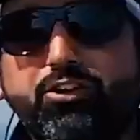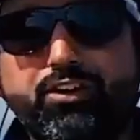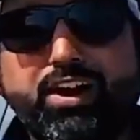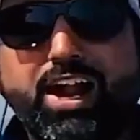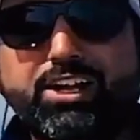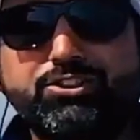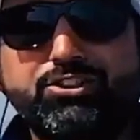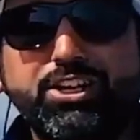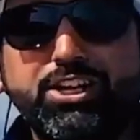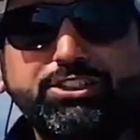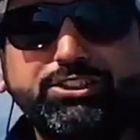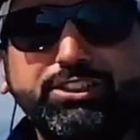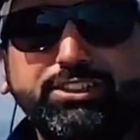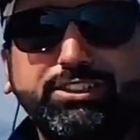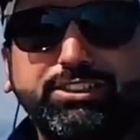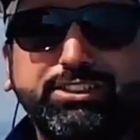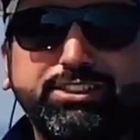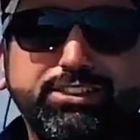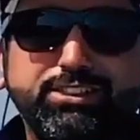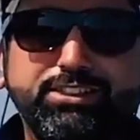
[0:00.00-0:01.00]

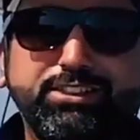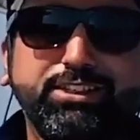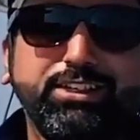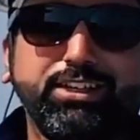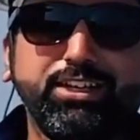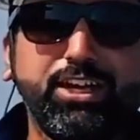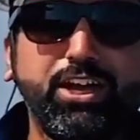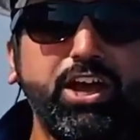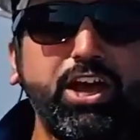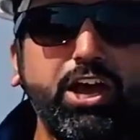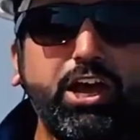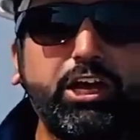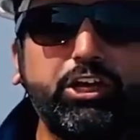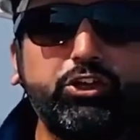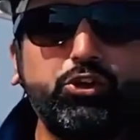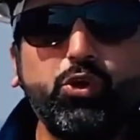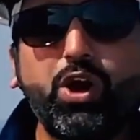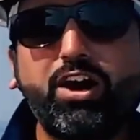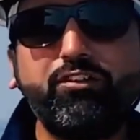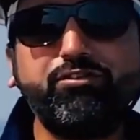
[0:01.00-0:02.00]
Congratulations!
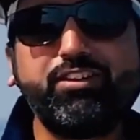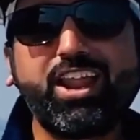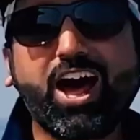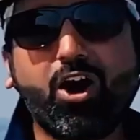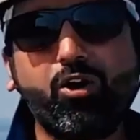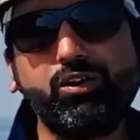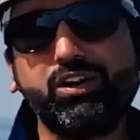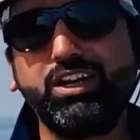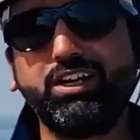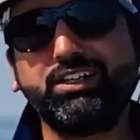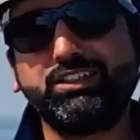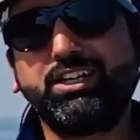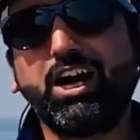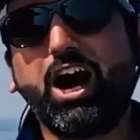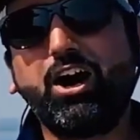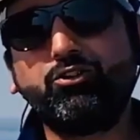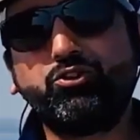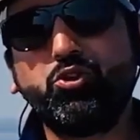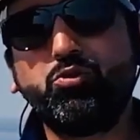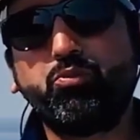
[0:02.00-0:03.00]
You have now learned
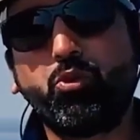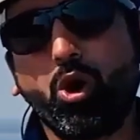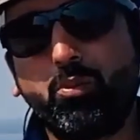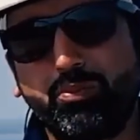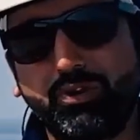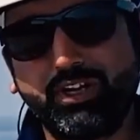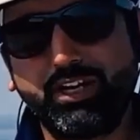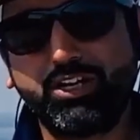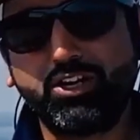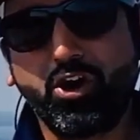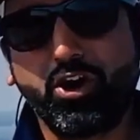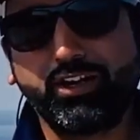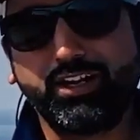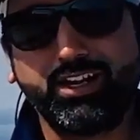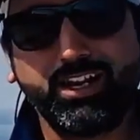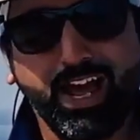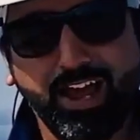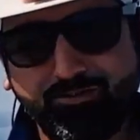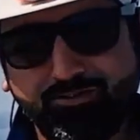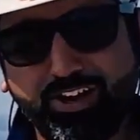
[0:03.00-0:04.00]
how to properly don
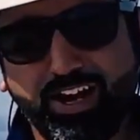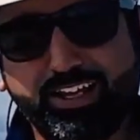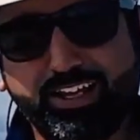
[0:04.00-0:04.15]
a life